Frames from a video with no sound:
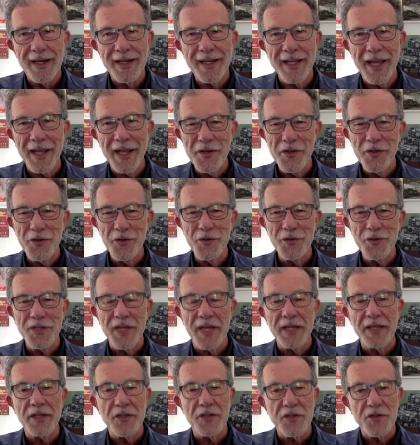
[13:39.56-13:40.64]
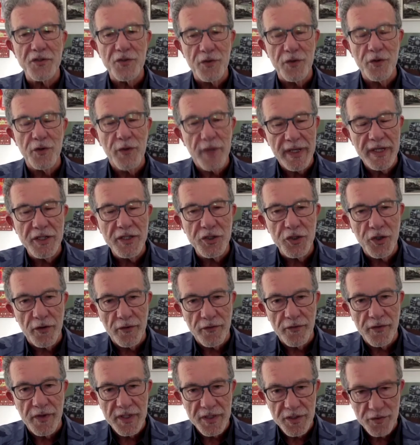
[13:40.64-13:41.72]
Can you take us through each
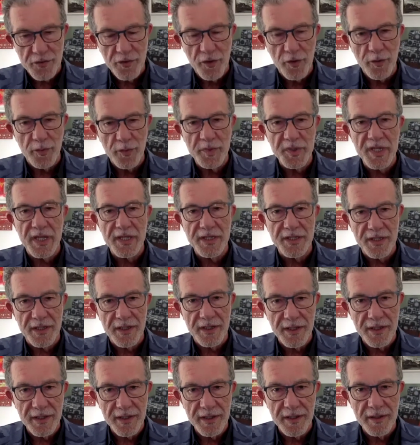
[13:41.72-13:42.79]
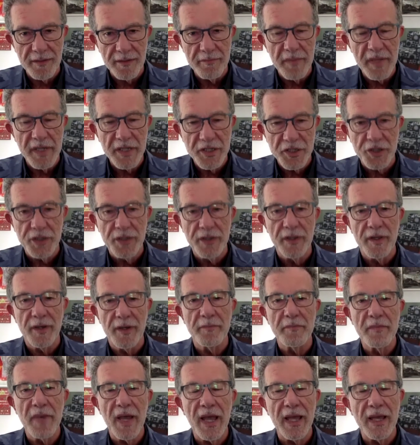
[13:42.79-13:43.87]
of these groups as I mention
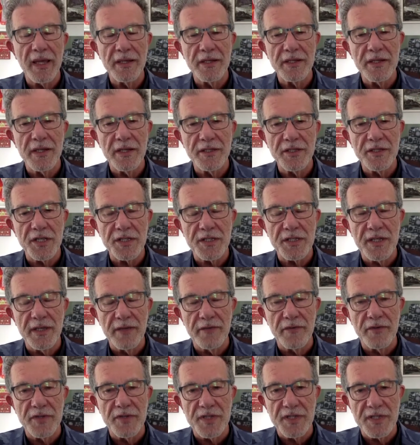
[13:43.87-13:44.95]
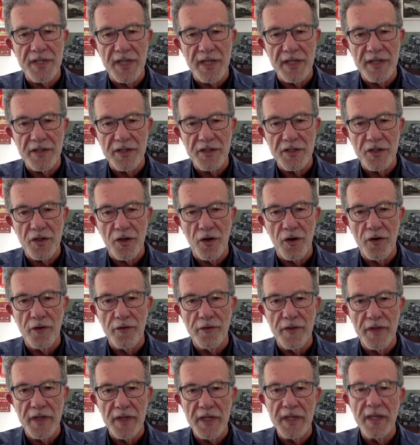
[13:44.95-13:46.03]
them, and just give us a sense of
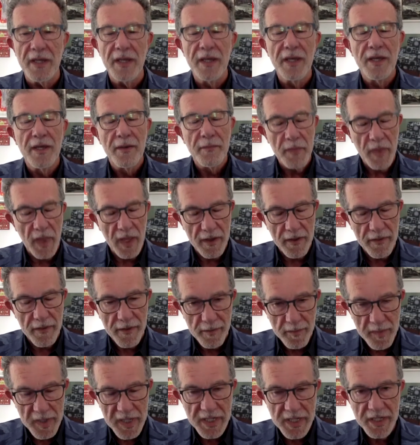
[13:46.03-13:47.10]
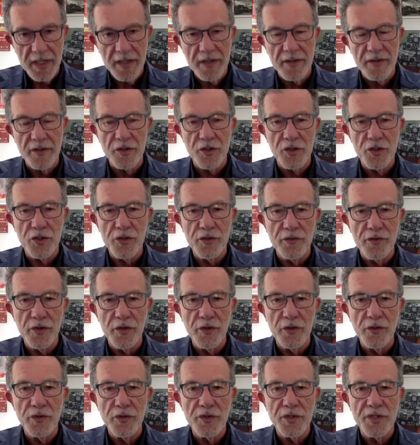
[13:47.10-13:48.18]
the media that you've
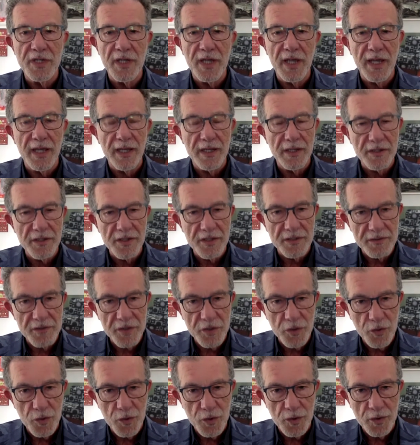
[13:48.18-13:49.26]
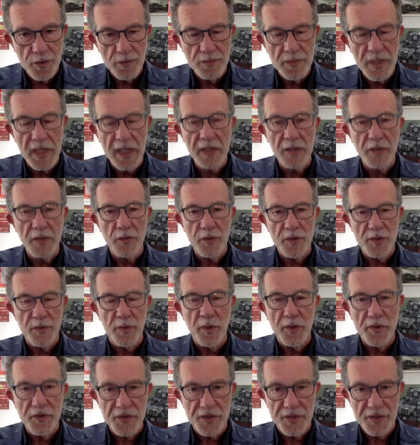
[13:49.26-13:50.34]
used and your
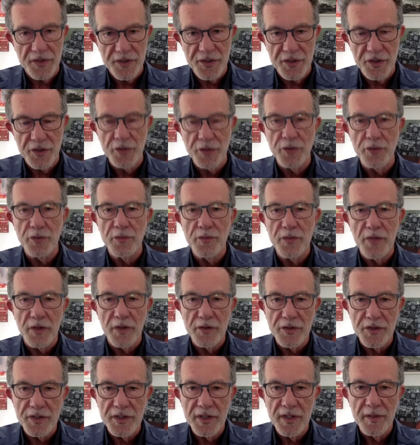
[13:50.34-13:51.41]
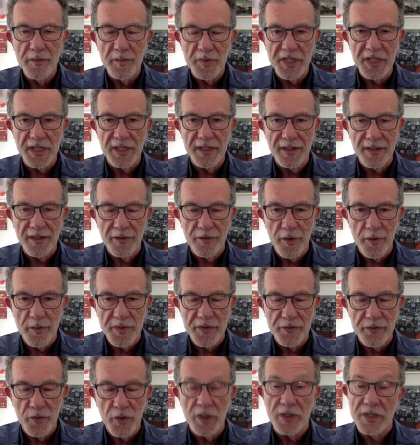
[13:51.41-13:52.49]
responses to those particular
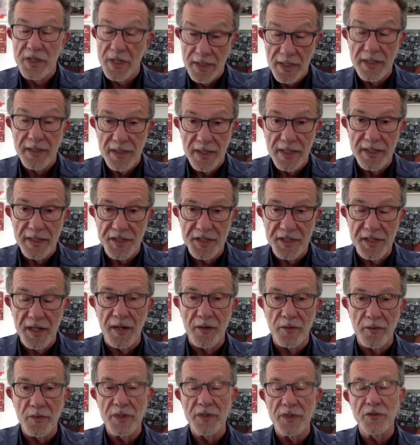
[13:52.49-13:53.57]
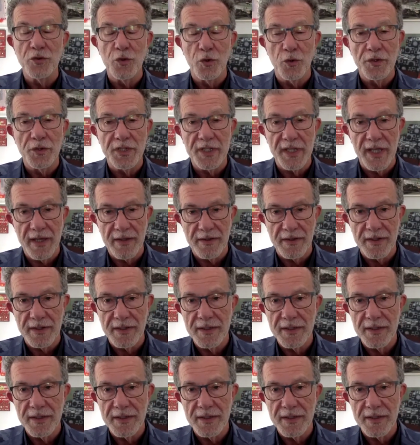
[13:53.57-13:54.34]
groups of works? And let's start with Drawn Together.